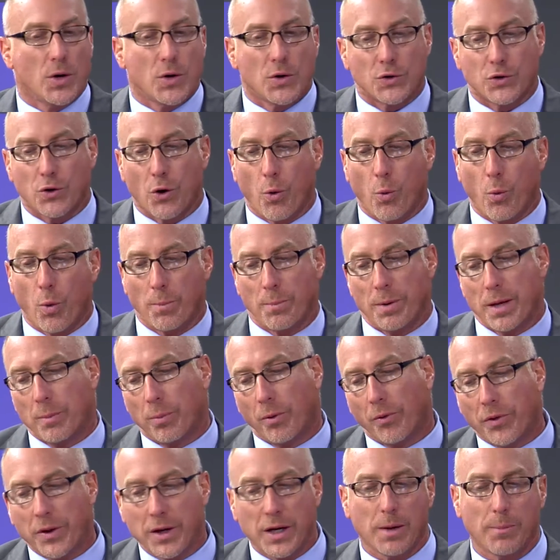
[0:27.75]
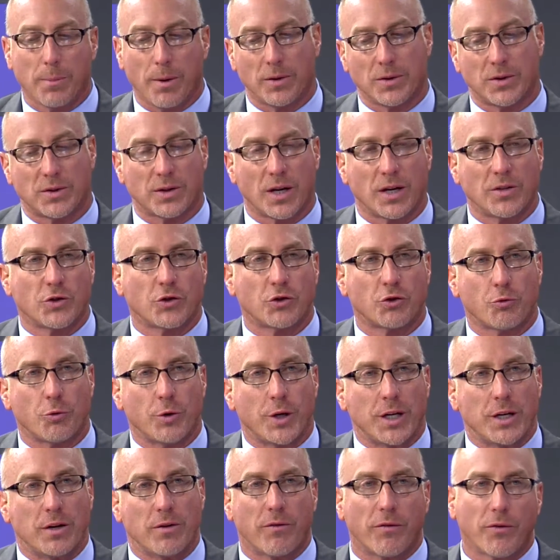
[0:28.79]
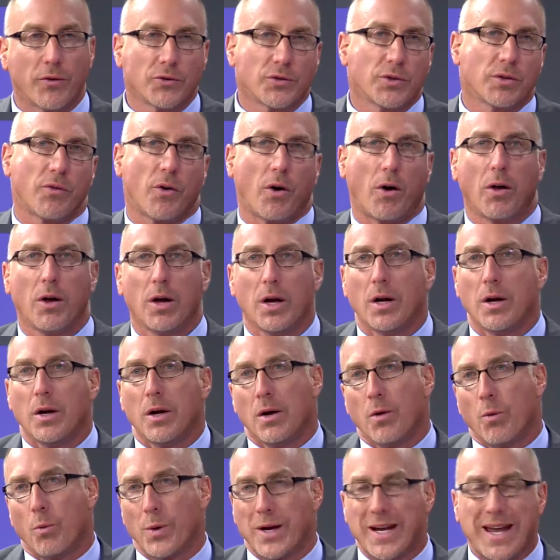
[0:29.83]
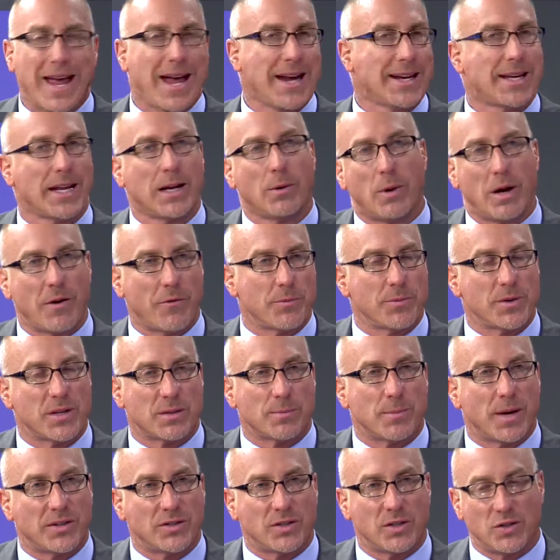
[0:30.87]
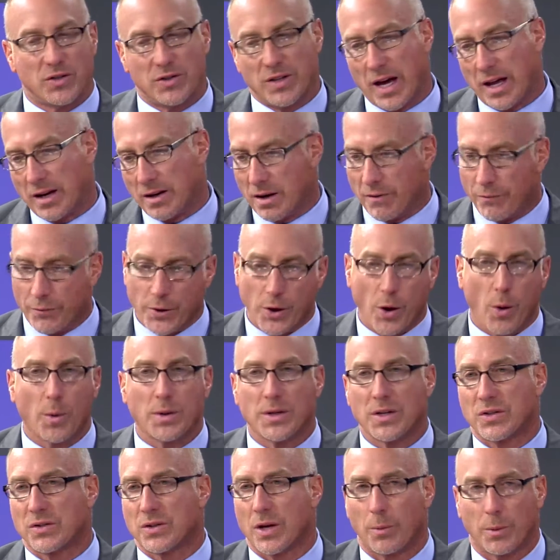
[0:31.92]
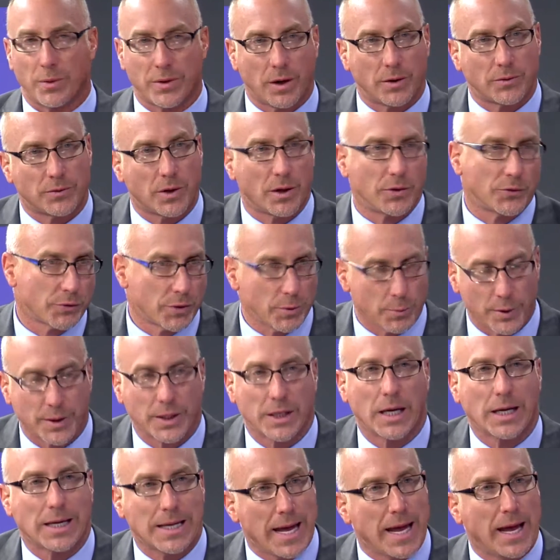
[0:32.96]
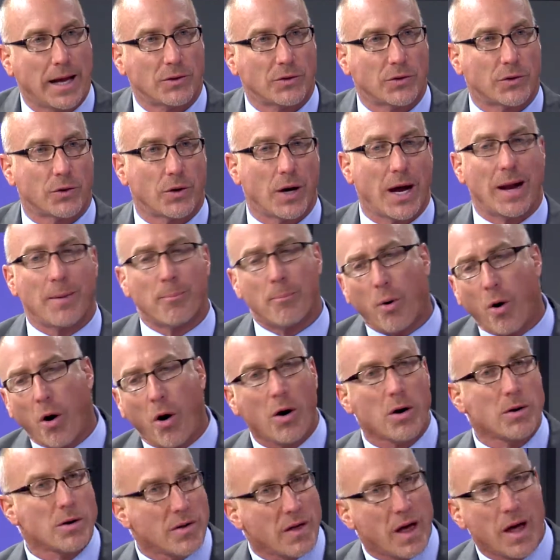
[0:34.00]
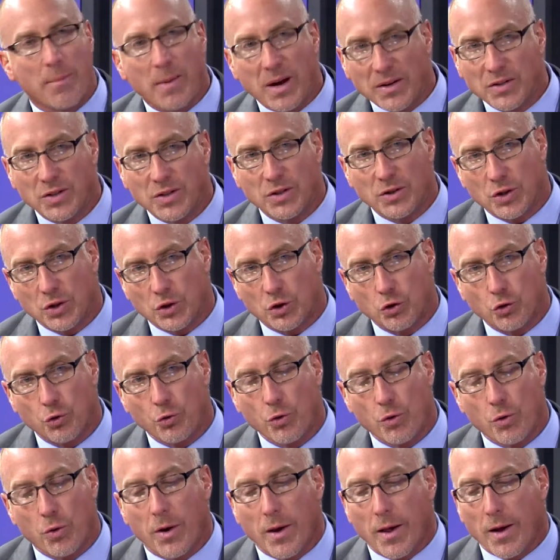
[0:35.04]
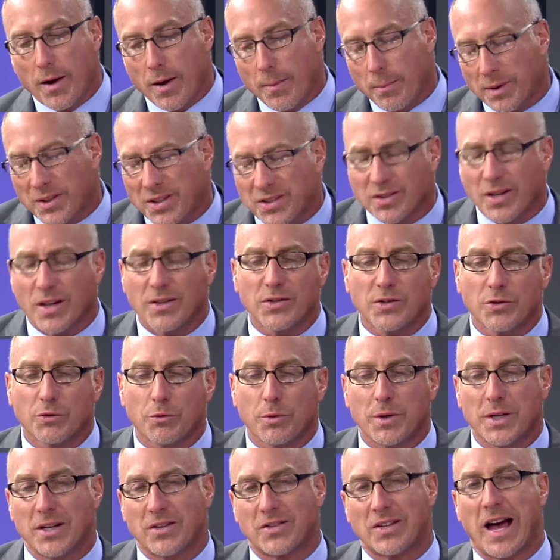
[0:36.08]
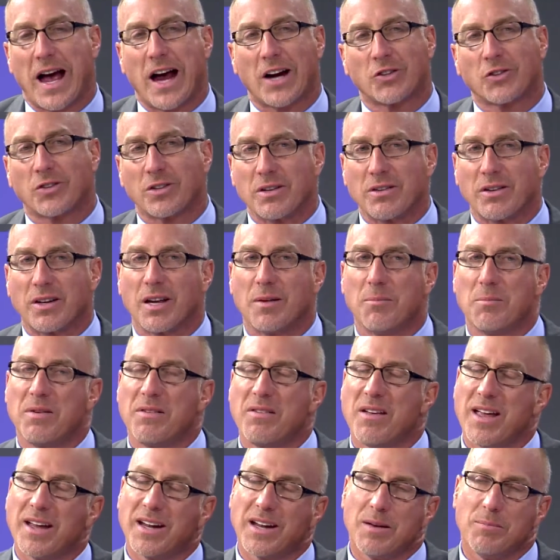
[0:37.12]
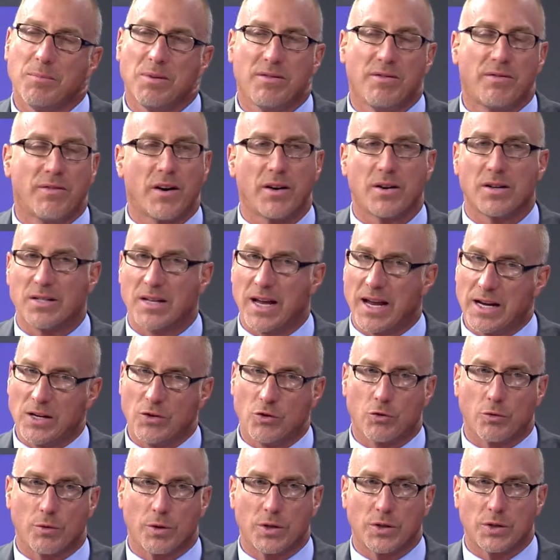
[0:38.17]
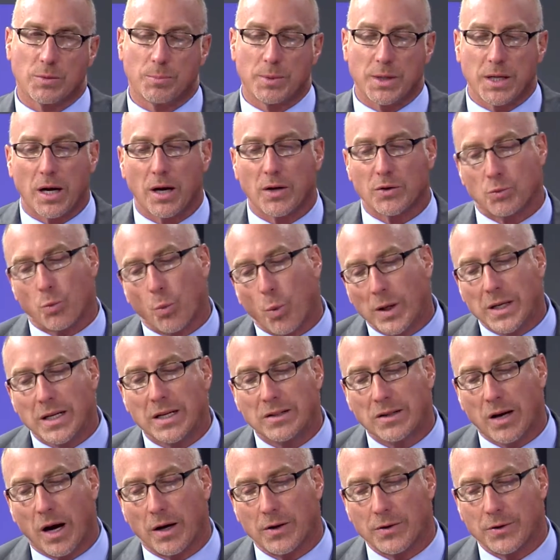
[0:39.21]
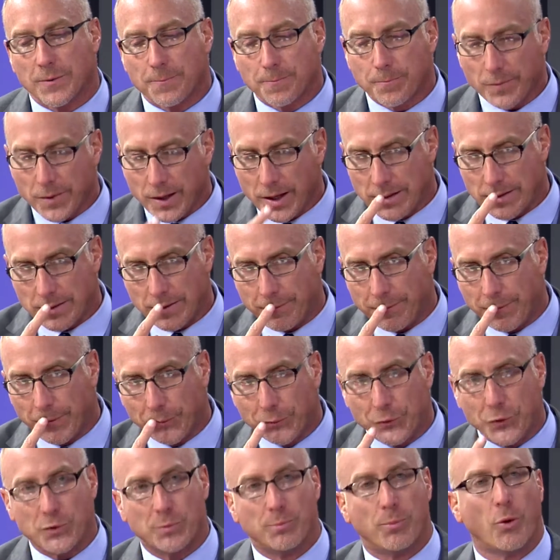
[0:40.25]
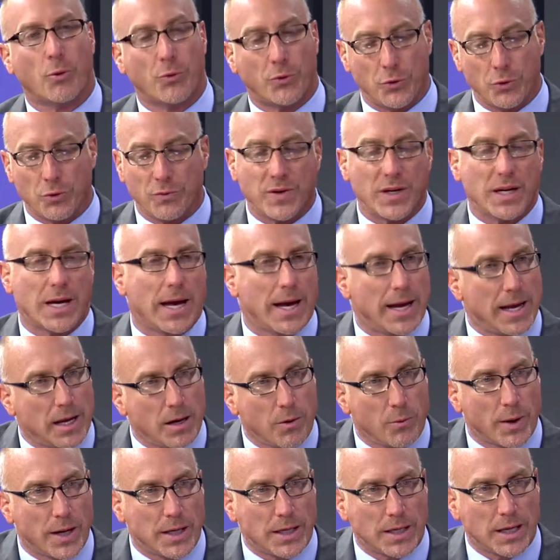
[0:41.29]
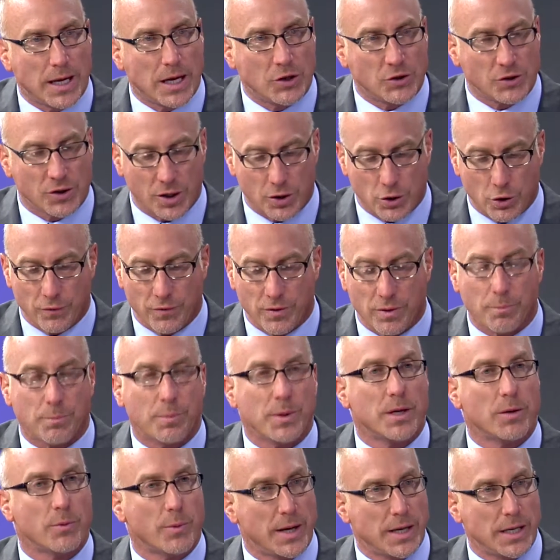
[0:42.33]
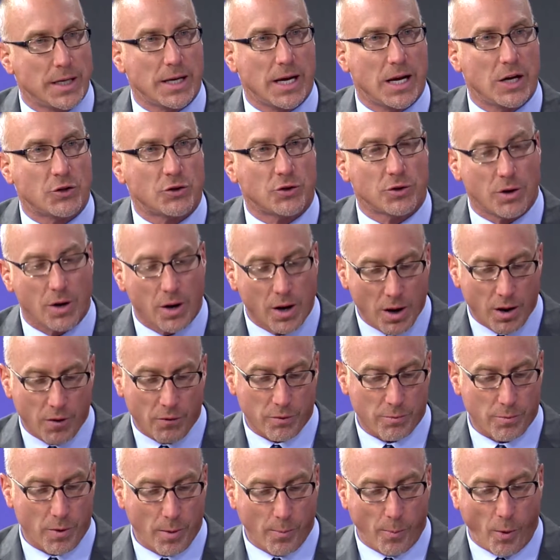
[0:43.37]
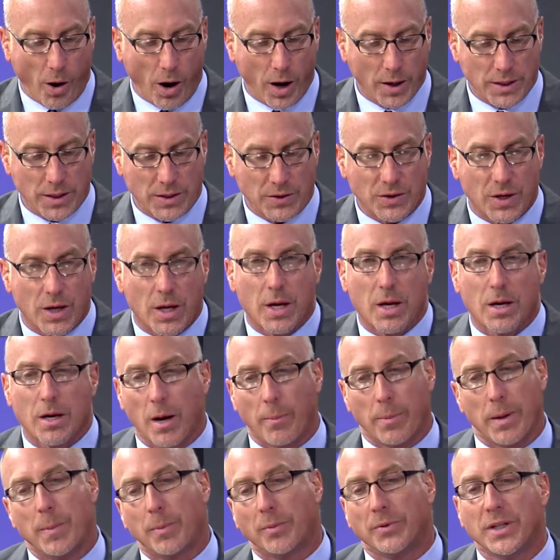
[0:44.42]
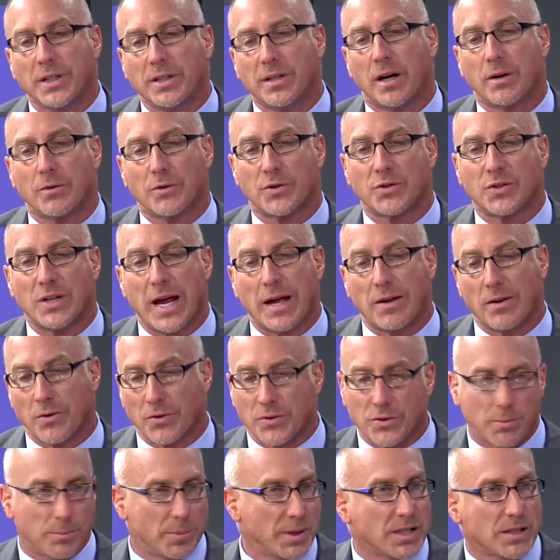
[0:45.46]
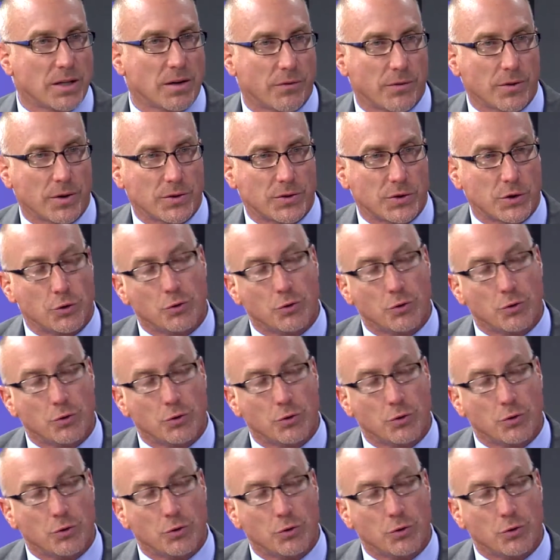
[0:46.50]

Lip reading: So when people think about sunscreen, first of all, we can't get away from this message that if we go in the sun without sunscreen, we're going to get cancer. And part of that message is true. But sunscreen is actually, can be very dangerous because what it does is it filters both UVA radiation and UVB radiation from our bodies. Now, people need to understand that there's a big difference.